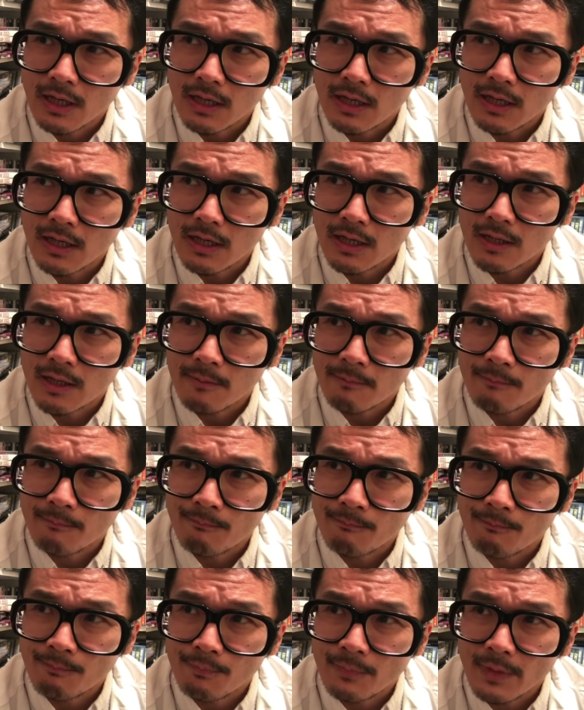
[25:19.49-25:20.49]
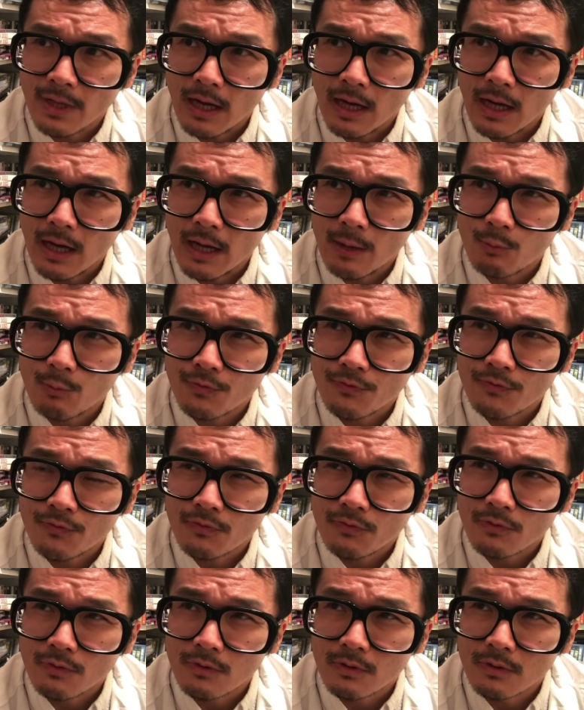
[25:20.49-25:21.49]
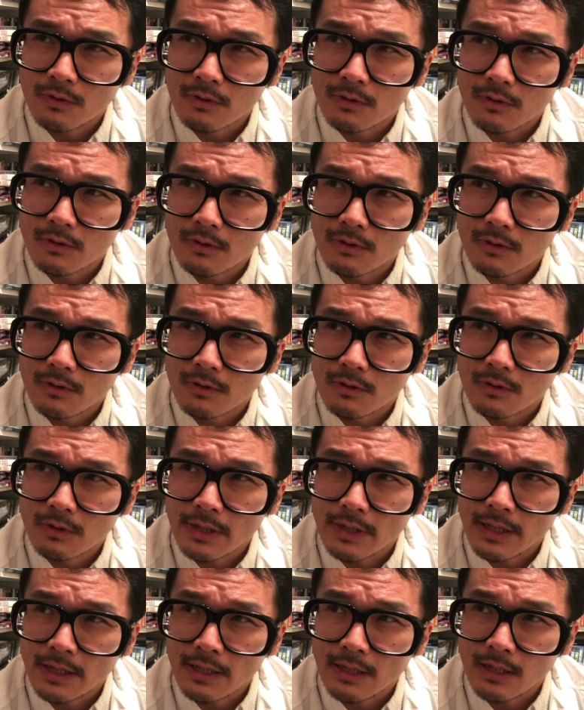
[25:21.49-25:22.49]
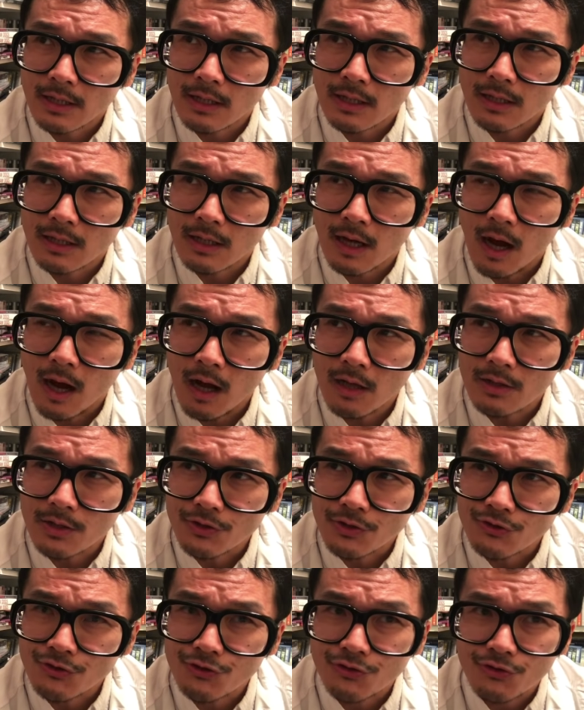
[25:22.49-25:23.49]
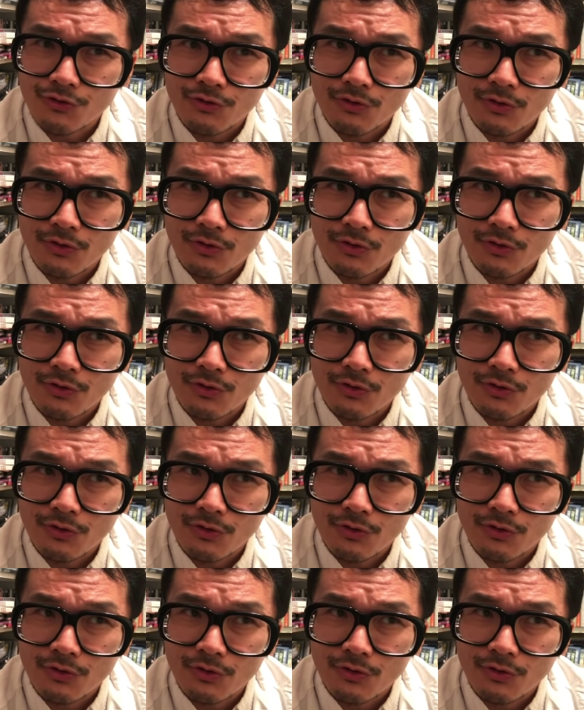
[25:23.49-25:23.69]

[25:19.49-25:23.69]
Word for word: Um, I was in college,